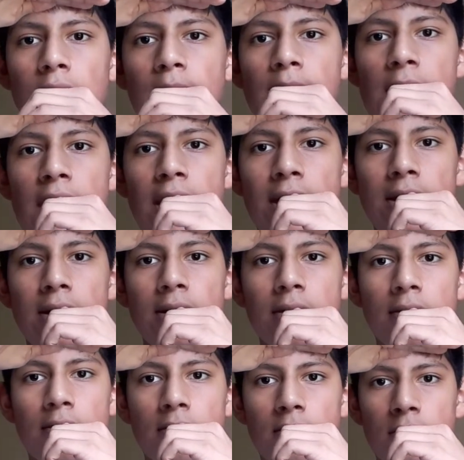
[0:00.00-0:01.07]
bend,
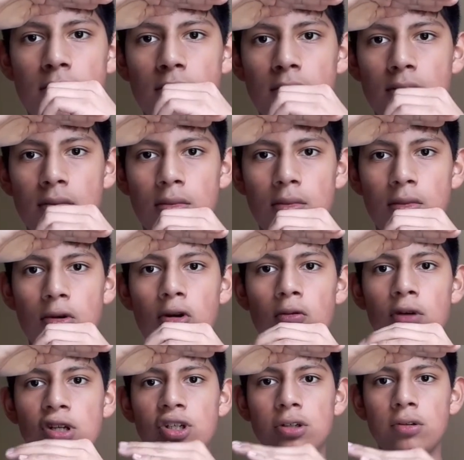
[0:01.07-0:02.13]

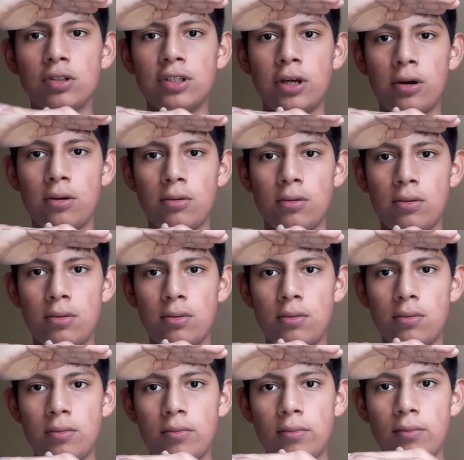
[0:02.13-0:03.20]
original tone.
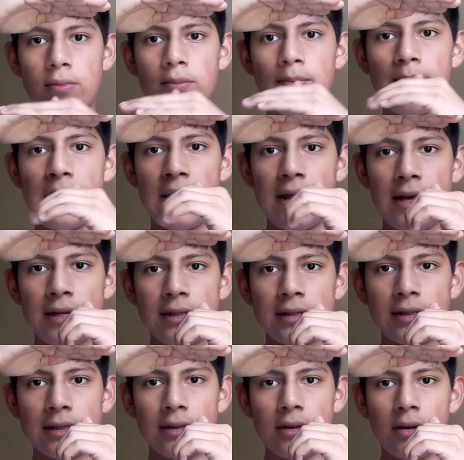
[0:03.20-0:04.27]

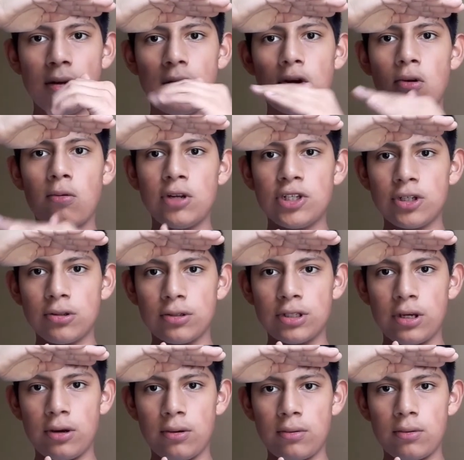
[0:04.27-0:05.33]
Bend, original
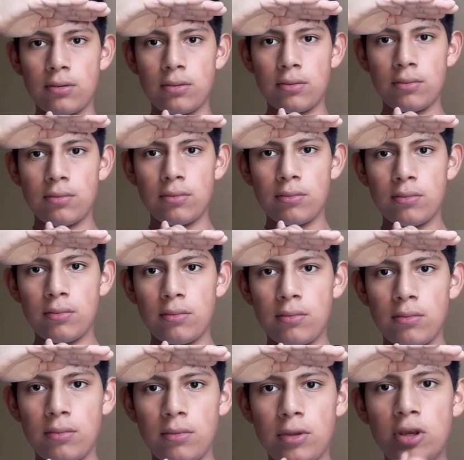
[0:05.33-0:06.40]
tone.
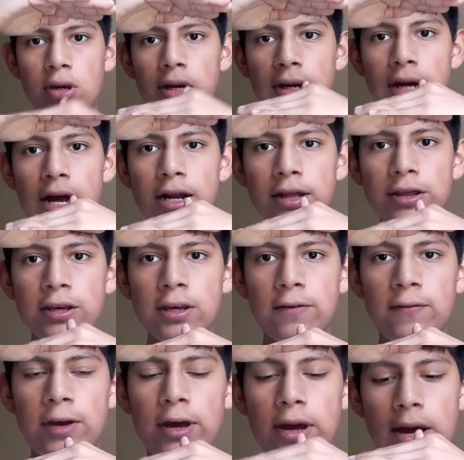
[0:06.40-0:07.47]
You can kind of think of
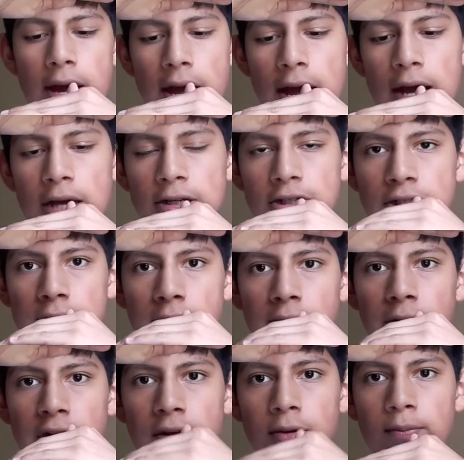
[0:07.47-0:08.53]
it as
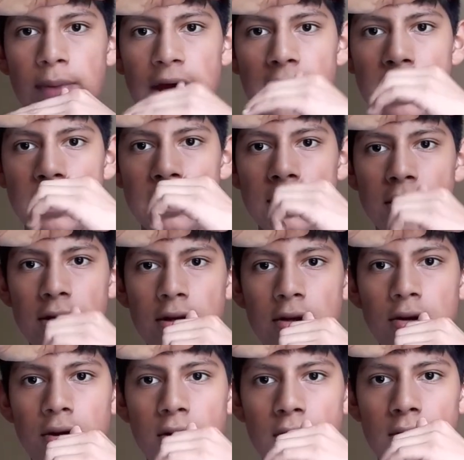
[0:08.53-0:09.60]
when you bend,
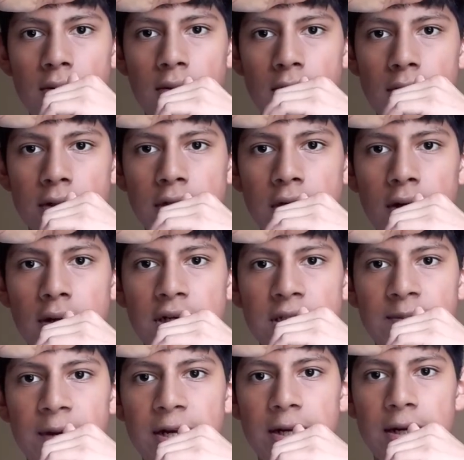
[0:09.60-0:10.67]
your tongue is
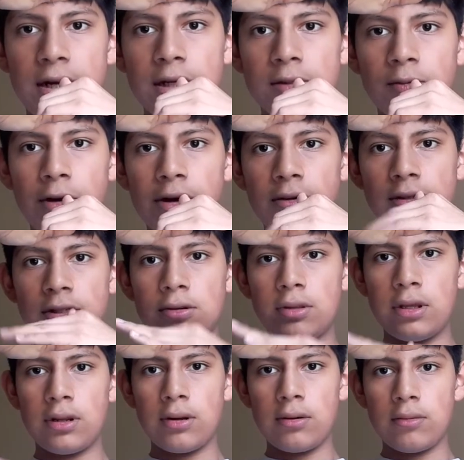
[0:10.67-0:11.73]
bending as well. So
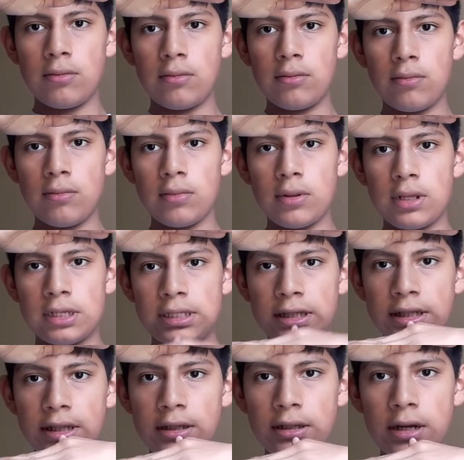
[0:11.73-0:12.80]
then,
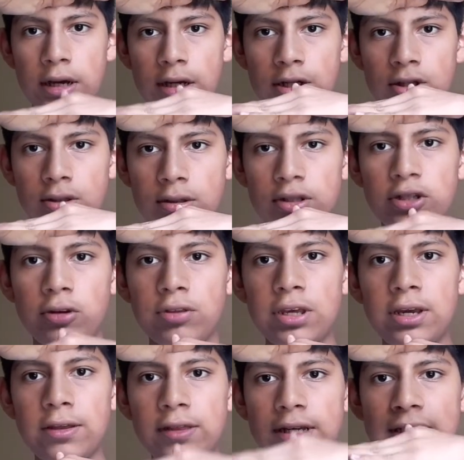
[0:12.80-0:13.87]
so
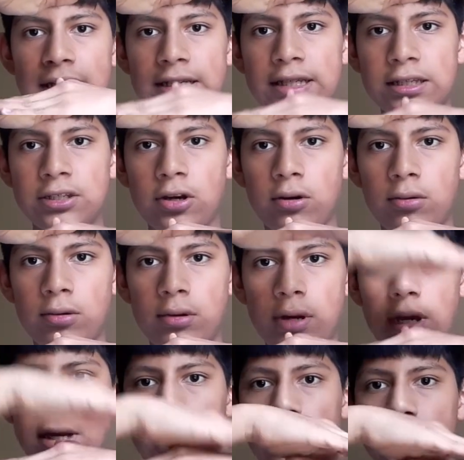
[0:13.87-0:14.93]
think of this as a tone.
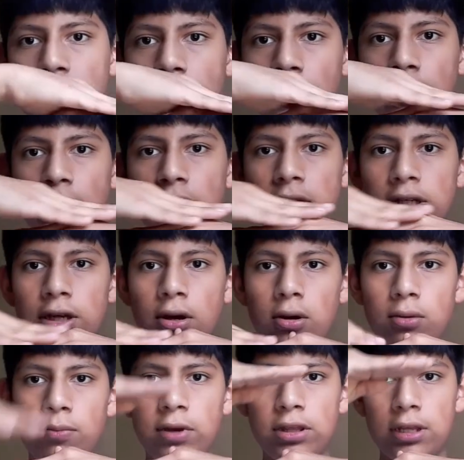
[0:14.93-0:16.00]
It's a good
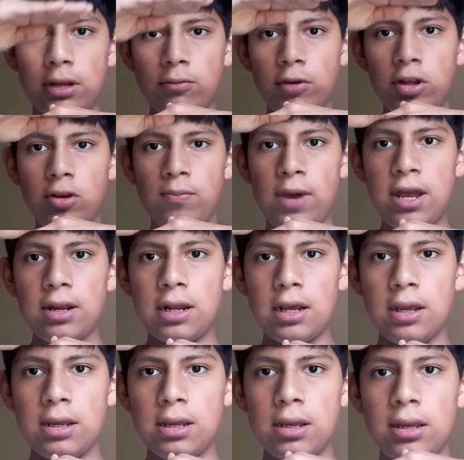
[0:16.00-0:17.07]
tone, but then when you bend
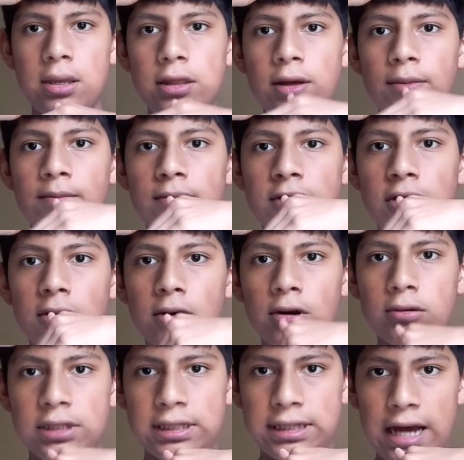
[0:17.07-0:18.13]
it, the tone
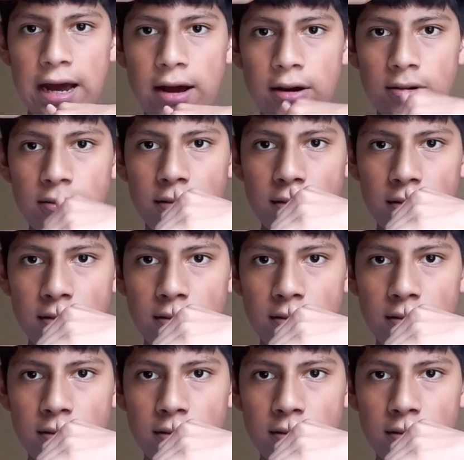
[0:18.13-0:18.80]
goes down.